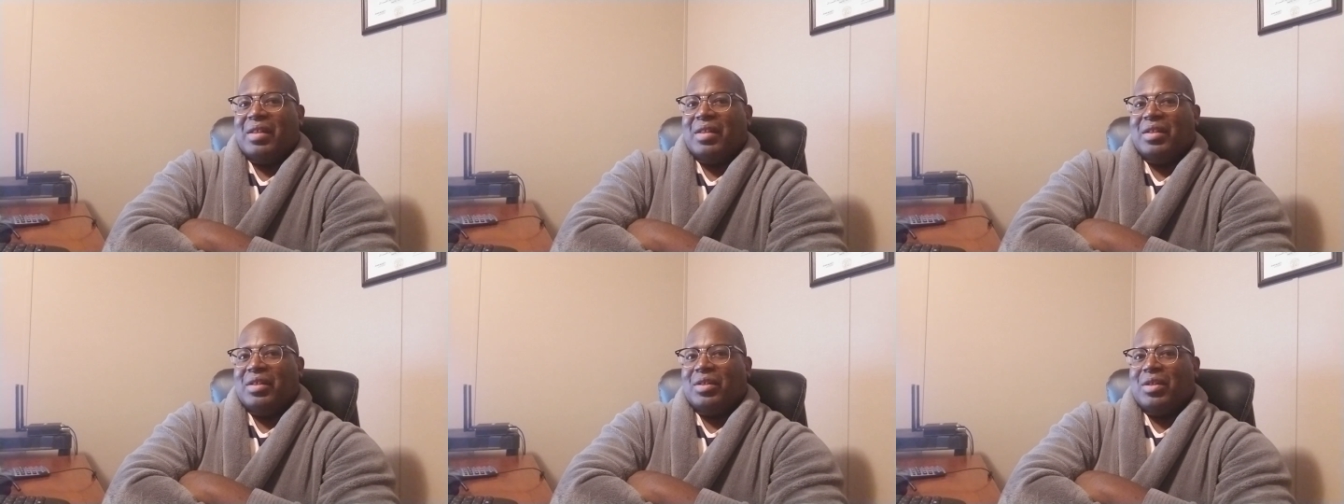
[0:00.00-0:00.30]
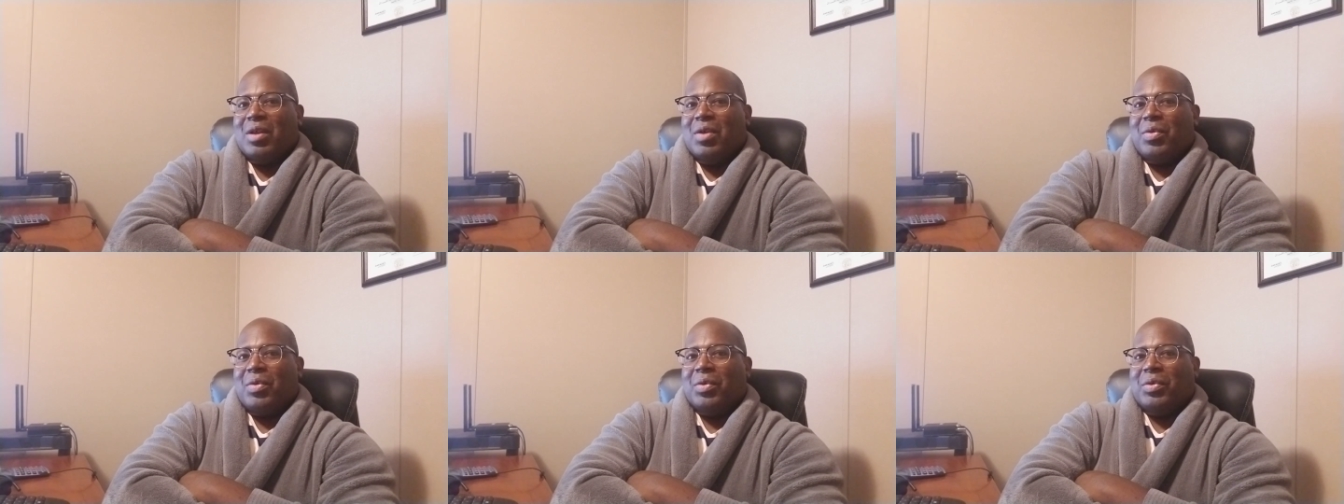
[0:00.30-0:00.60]
of these
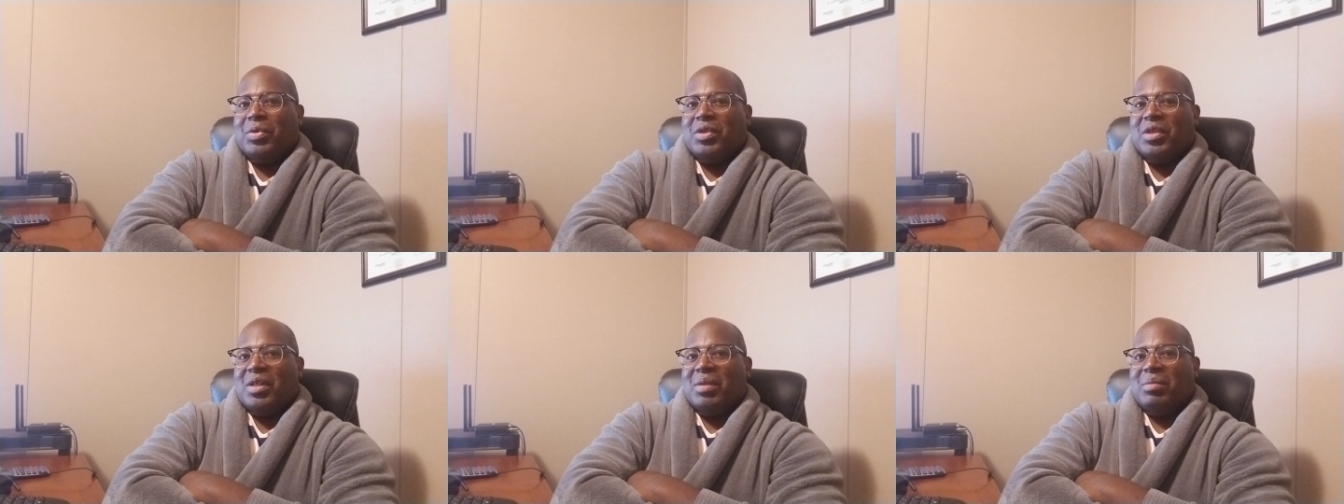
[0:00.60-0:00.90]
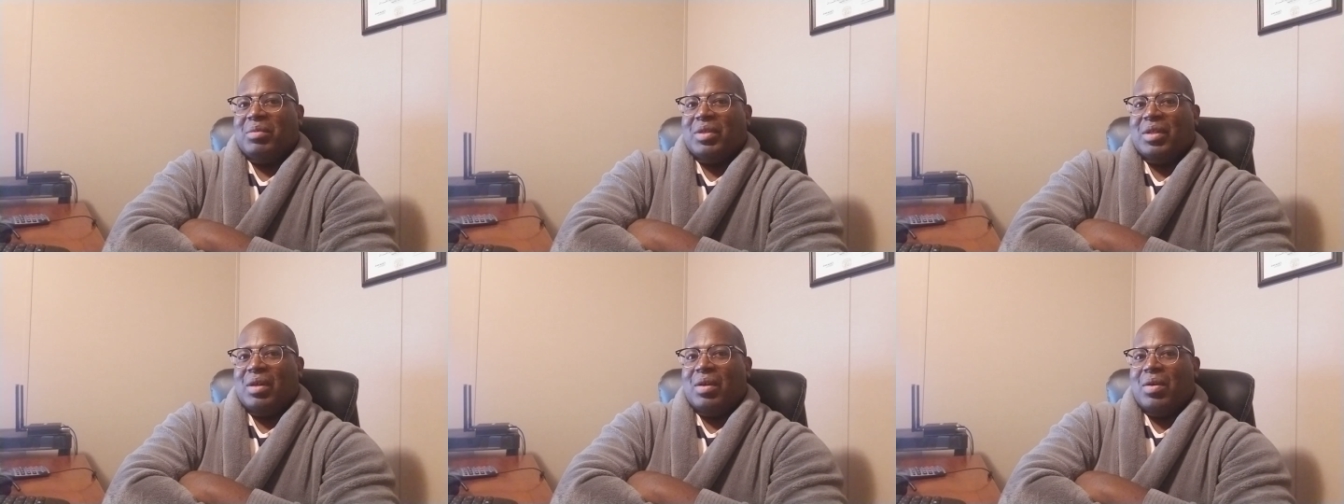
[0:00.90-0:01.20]
local
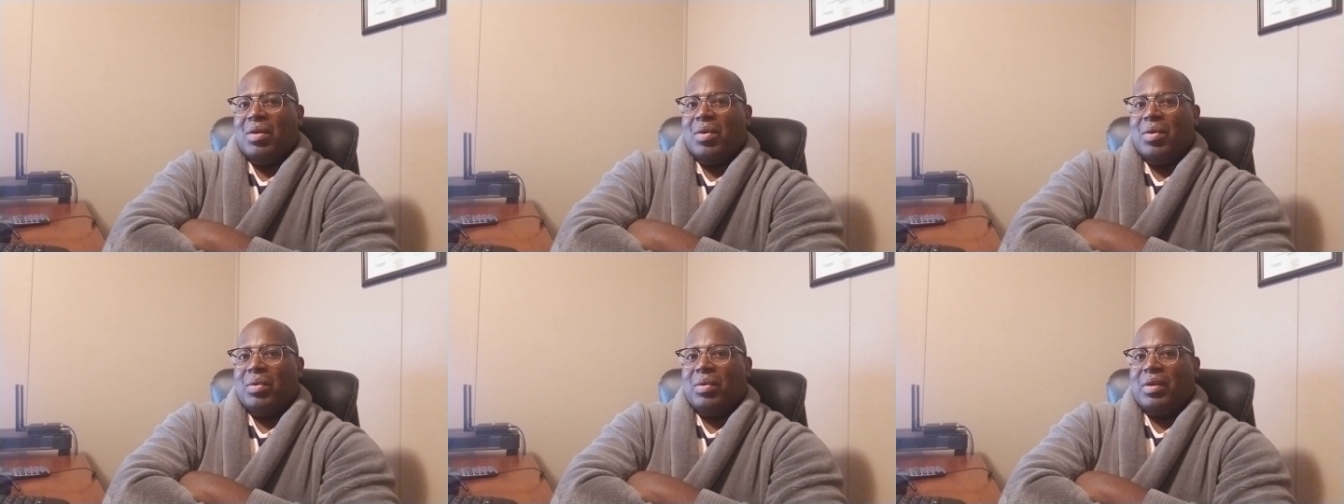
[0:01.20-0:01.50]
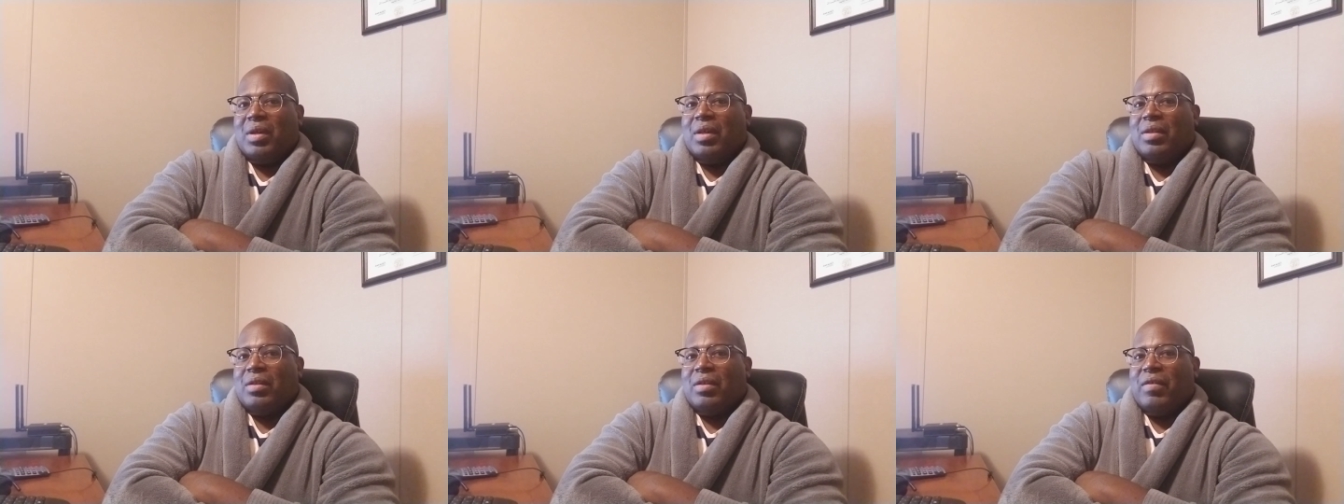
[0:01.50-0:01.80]
gyms they'll
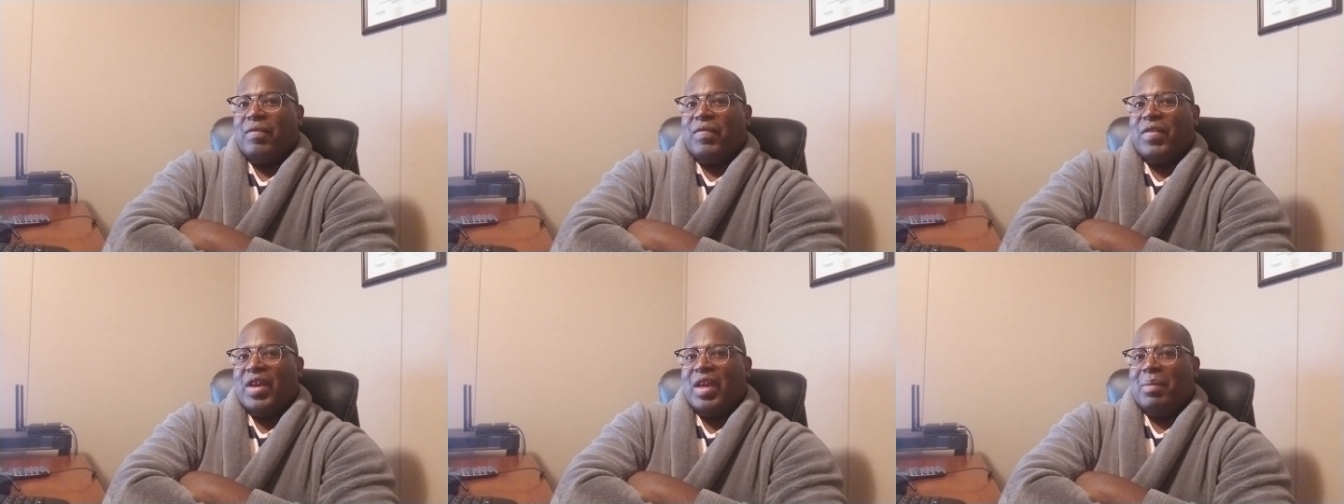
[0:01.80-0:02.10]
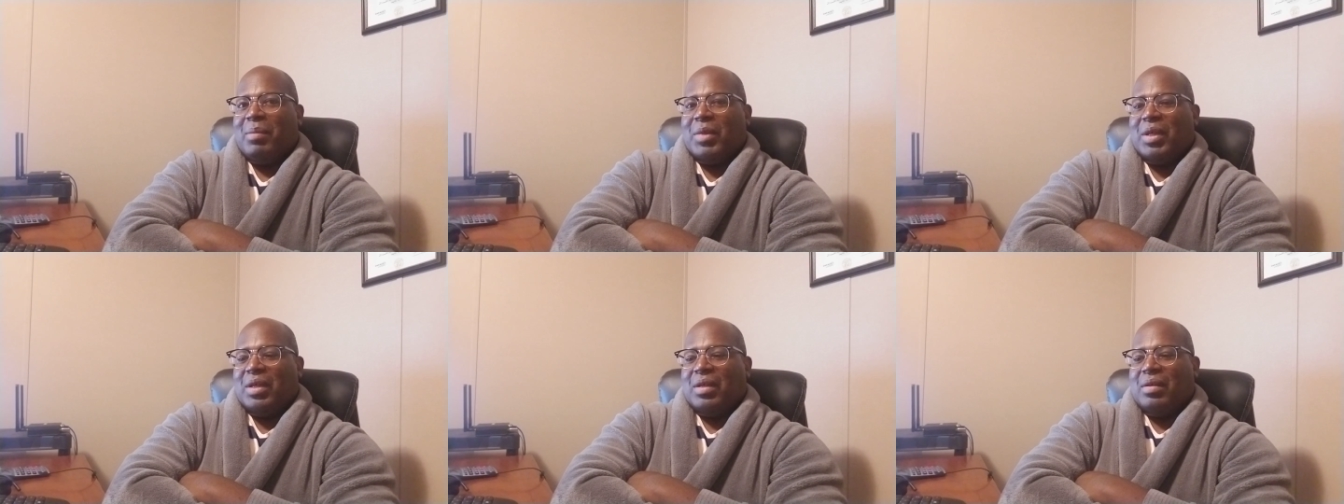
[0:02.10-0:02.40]
get their
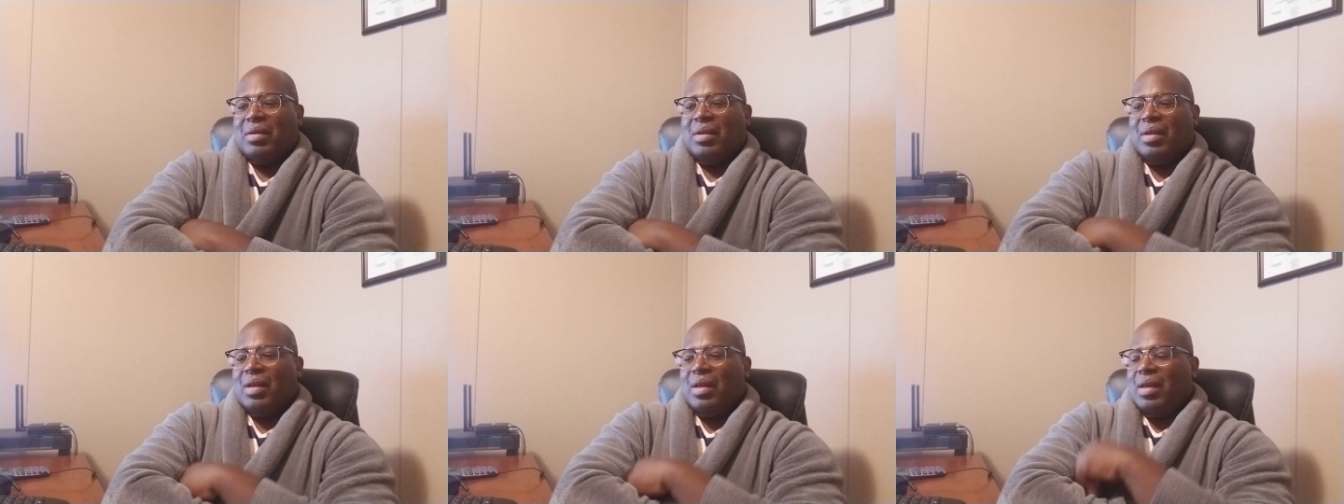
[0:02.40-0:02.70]
family